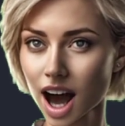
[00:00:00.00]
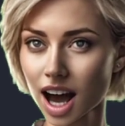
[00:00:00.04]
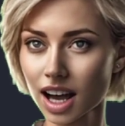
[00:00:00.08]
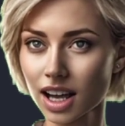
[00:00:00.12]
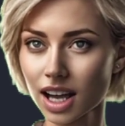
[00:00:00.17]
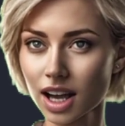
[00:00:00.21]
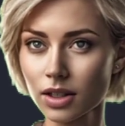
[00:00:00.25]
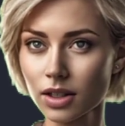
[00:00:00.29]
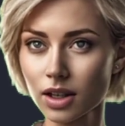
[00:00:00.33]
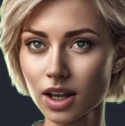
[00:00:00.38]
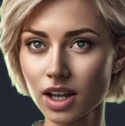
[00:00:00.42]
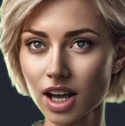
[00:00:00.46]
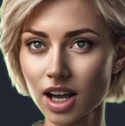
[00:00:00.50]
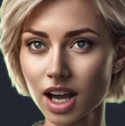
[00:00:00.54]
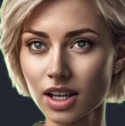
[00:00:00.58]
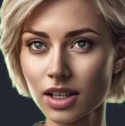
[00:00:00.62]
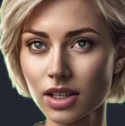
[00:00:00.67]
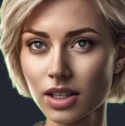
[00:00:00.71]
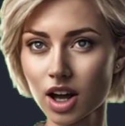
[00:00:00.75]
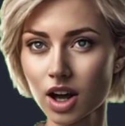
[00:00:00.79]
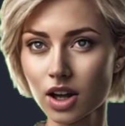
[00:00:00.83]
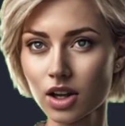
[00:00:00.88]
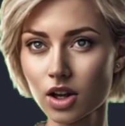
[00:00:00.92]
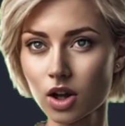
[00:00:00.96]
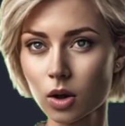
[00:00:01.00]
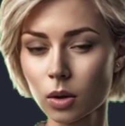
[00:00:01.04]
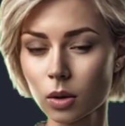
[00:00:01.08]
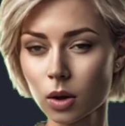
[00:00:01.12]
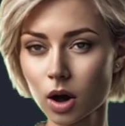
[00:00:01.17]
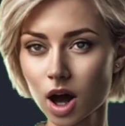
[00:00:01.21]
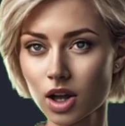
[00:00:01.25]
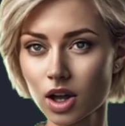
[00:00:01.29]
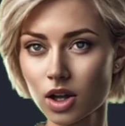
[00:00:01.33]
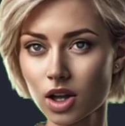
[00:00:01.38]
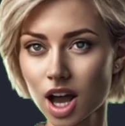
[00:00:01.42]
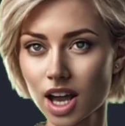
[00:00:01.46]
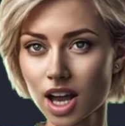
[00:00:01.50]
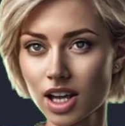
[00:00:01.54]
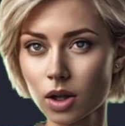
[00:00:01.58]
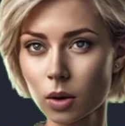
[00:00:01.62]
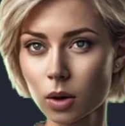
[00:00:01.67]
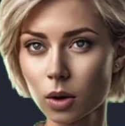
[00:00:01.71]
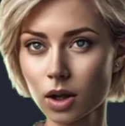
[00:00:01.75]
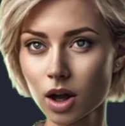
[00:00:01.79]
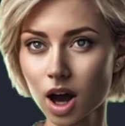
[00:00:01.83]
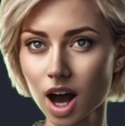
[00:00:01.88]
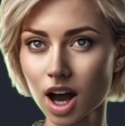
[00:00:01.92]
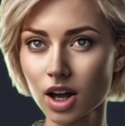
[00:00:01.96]
and even kickstart new
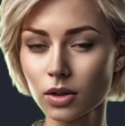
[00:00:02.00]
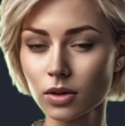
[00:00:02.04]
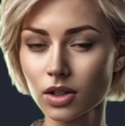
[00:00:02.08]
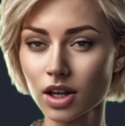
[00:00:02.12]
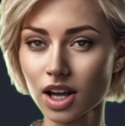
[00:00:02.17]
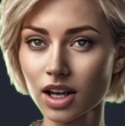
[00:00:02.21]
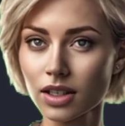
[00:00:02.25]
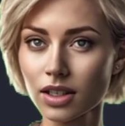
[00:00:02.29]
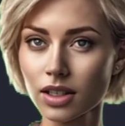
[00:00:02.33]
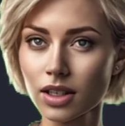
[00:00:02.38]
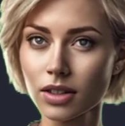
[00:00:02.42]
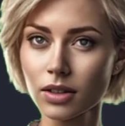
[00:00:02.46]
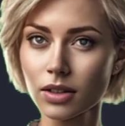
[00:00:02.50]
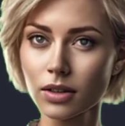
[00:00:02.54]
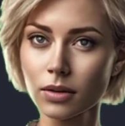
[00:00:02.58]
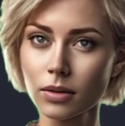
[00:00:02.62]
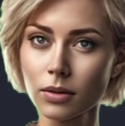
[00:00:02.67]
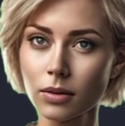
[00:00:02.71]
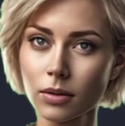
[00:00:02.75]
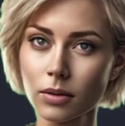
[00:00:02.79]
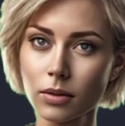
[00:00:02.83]
projects with confidence.